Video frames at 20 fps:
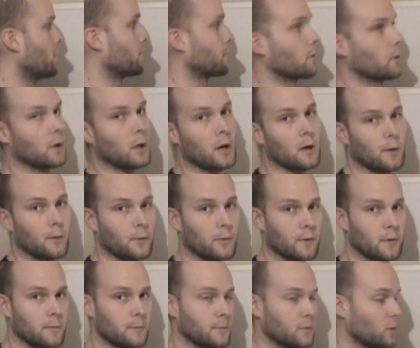over
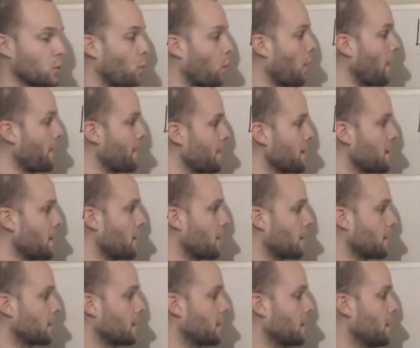logarithms, what they
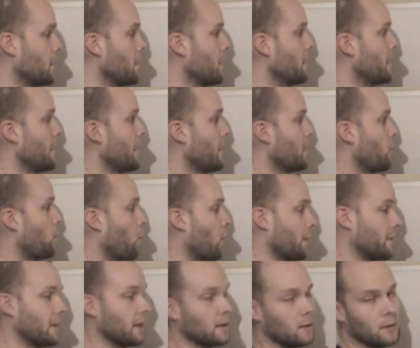are,
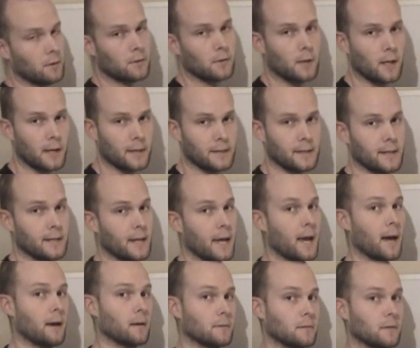what they look like, and
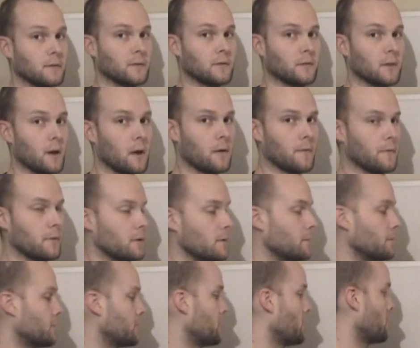how to solve
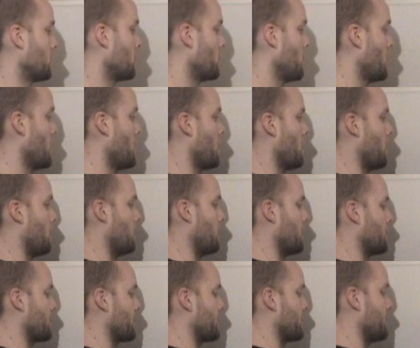them. So a
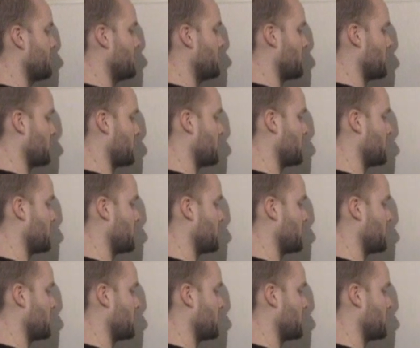logarithm, you'll